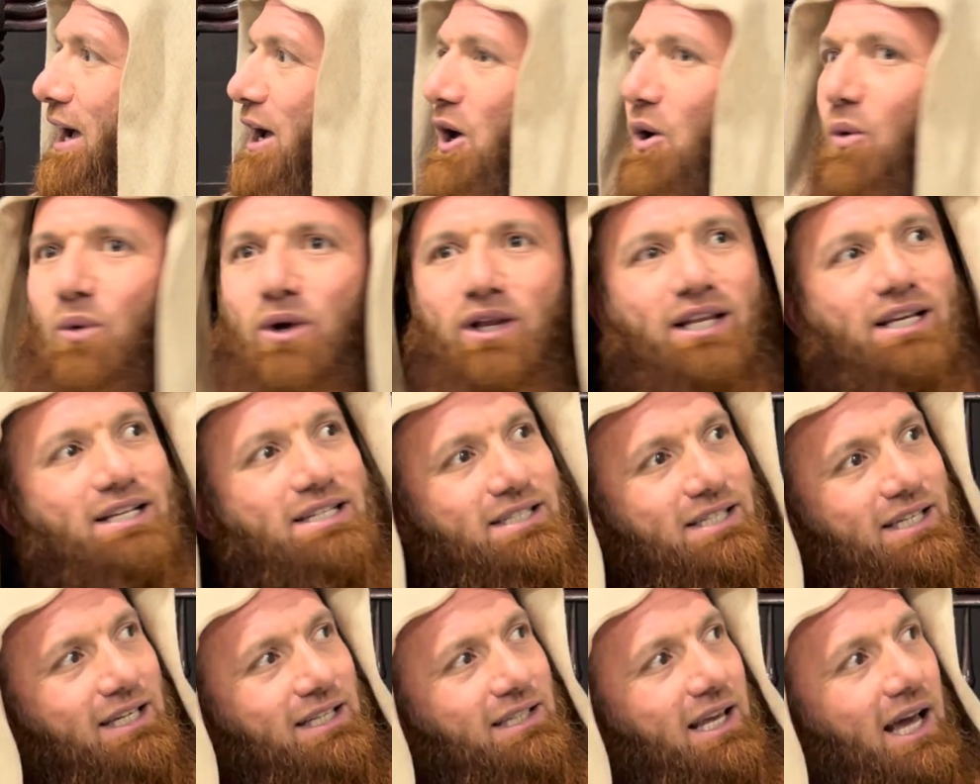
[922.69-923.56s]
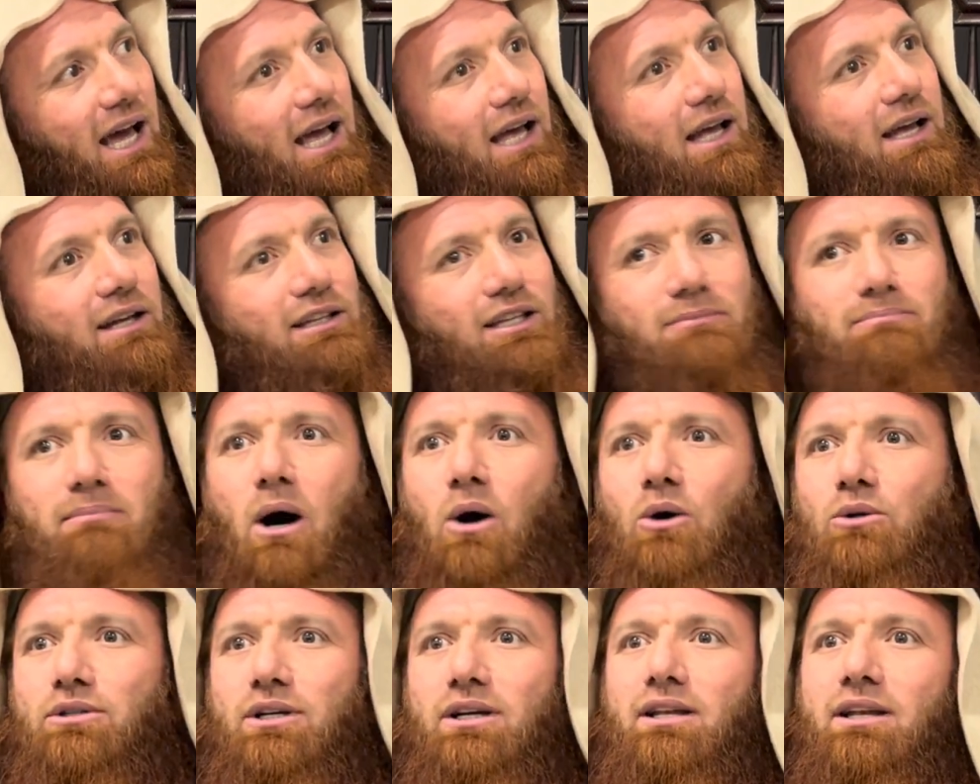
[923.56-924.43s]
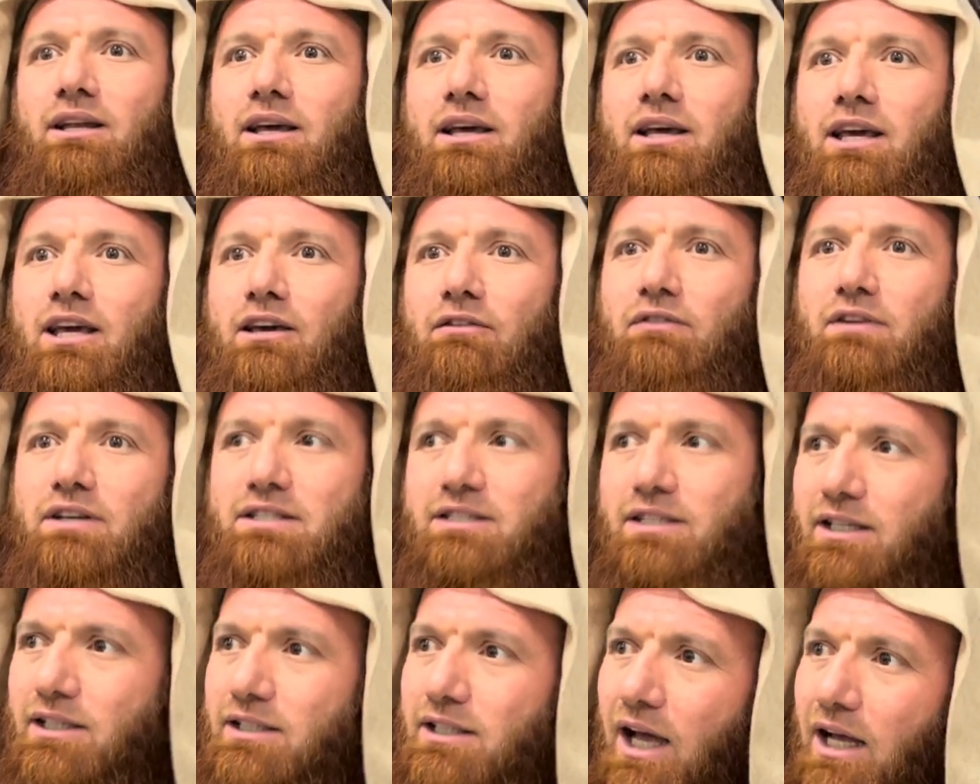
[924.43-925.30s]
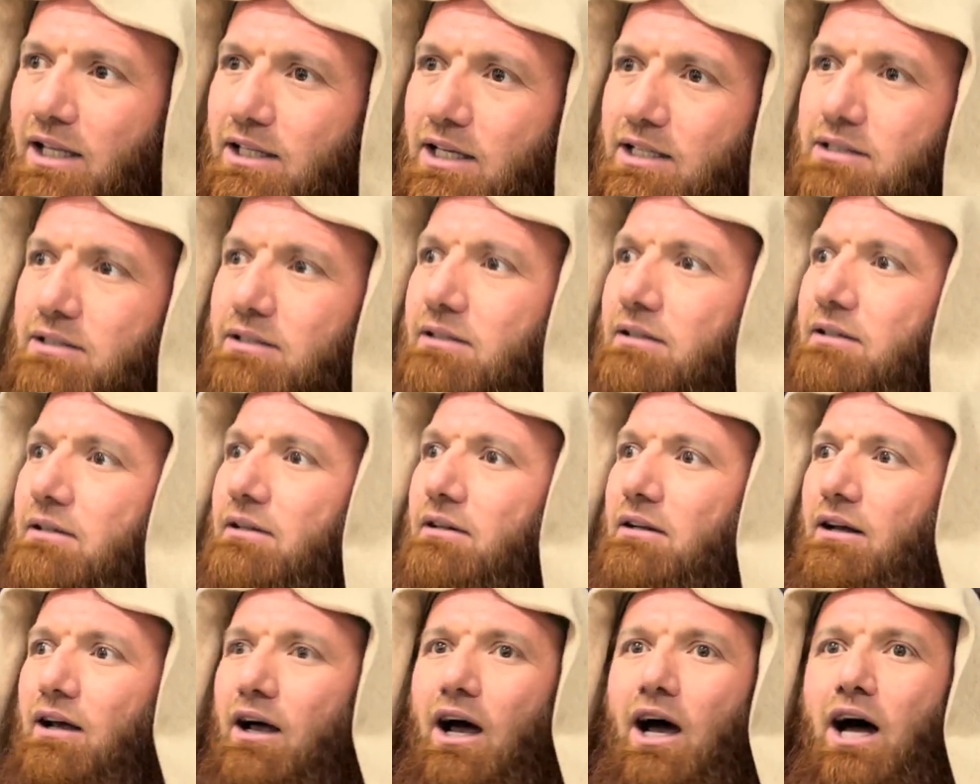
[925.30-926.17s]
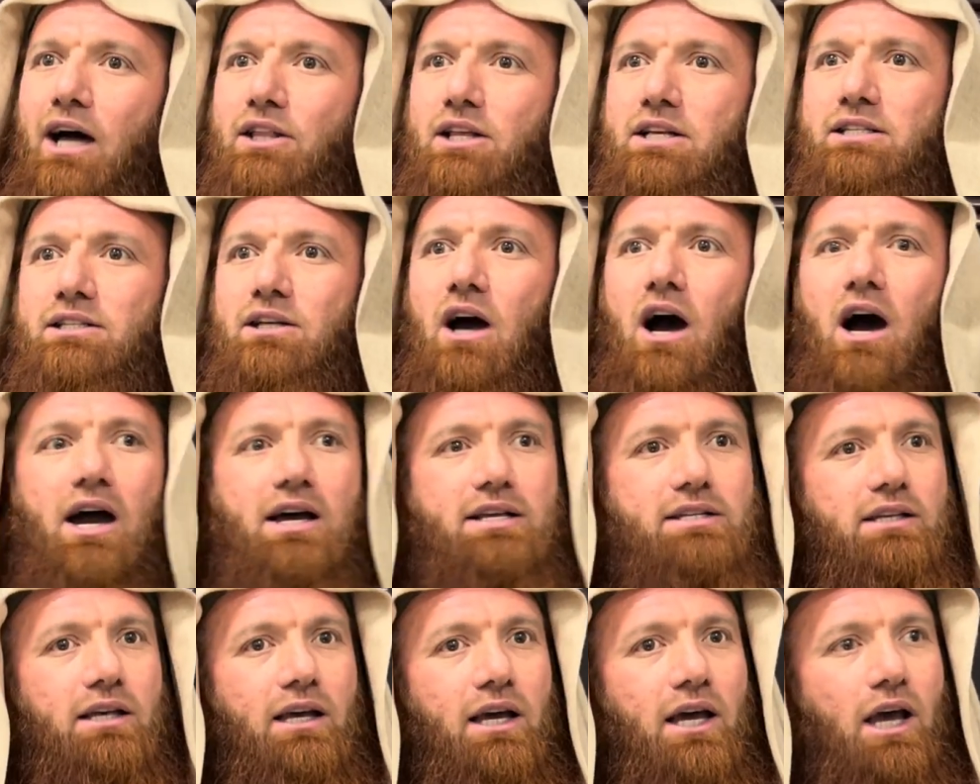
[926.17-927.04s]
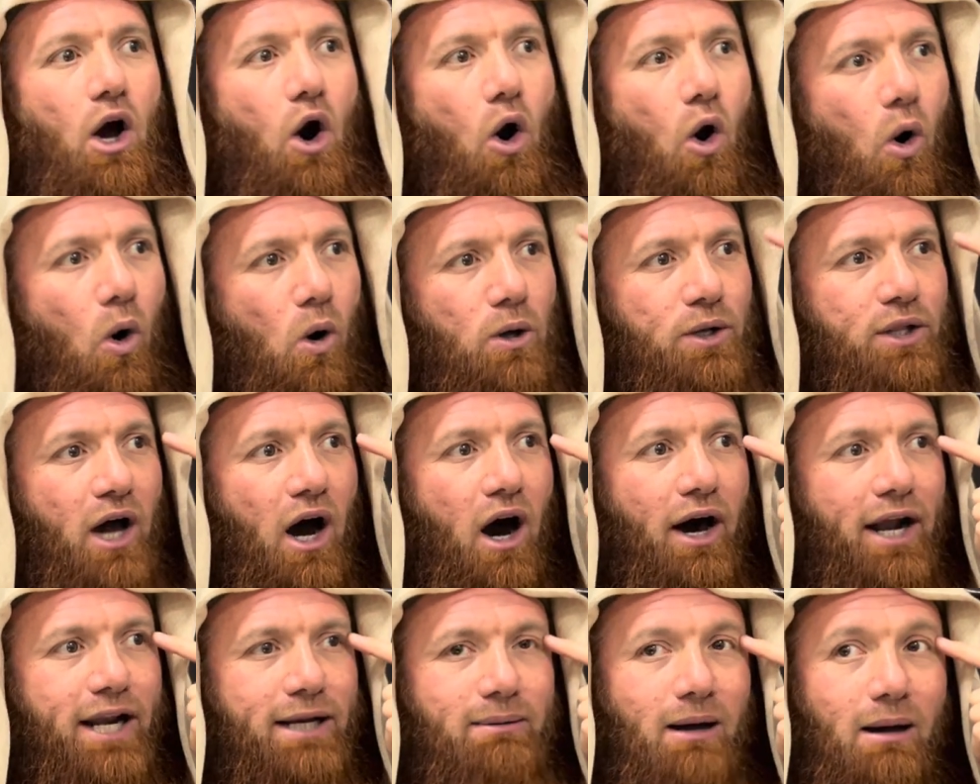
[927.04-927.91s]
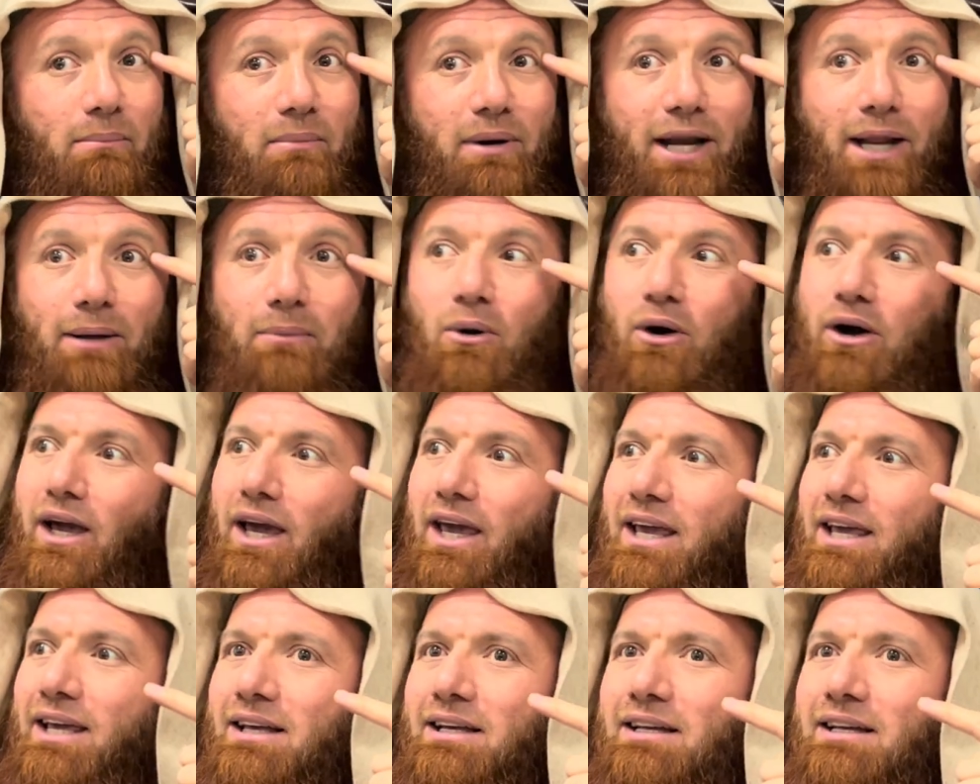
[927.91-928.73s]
When he see the mountain, if he see that the skies, all they are remembering, okay.